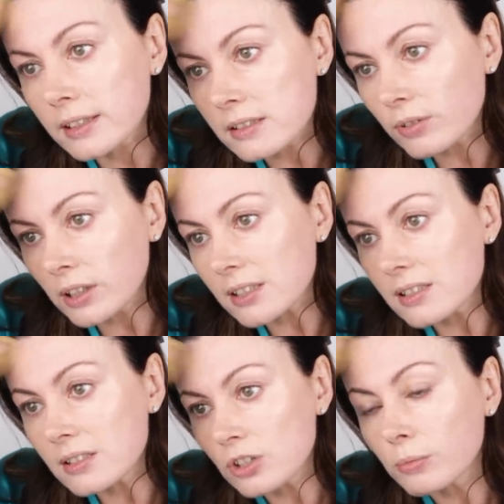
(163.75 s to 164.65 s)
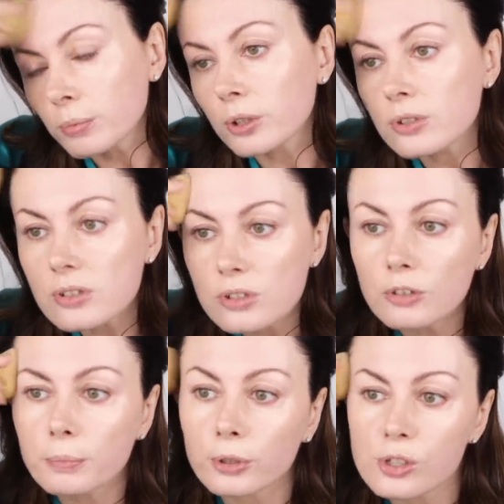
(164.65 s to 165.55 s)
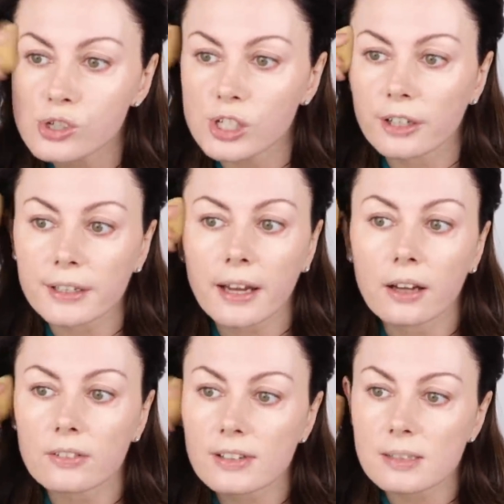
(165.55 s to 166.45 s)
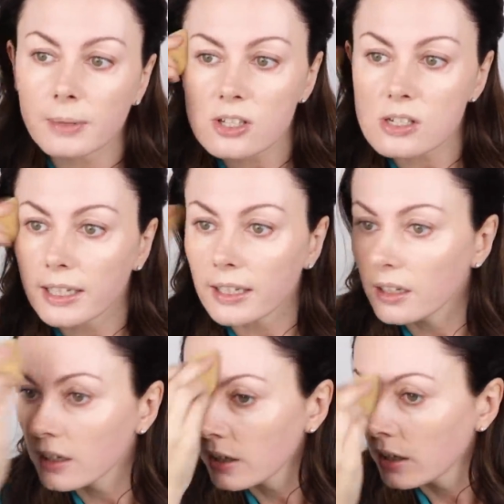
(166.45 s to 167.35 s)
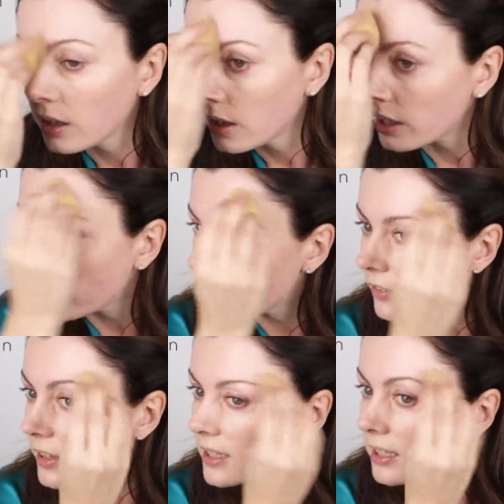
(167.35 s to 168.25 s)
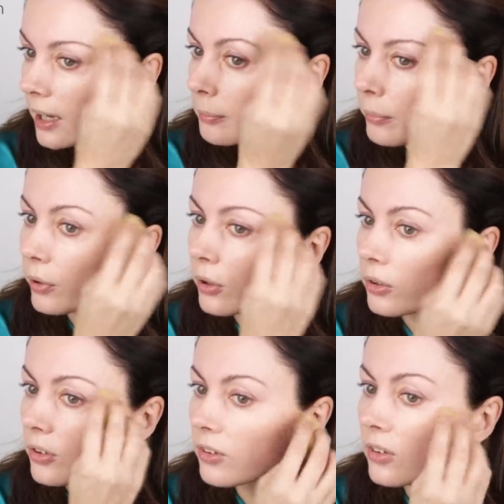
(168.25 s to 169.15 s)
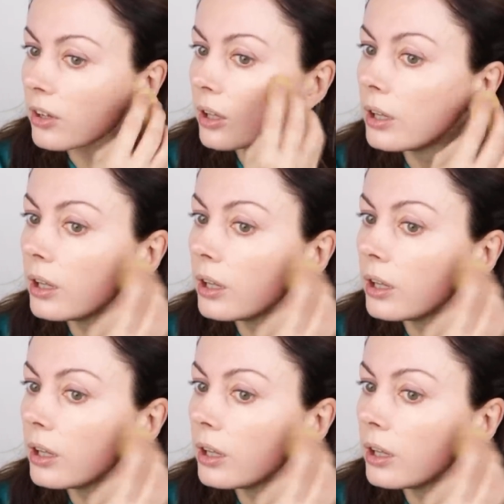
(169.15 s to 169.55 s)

It's really super, super sheared out, especially over the temples.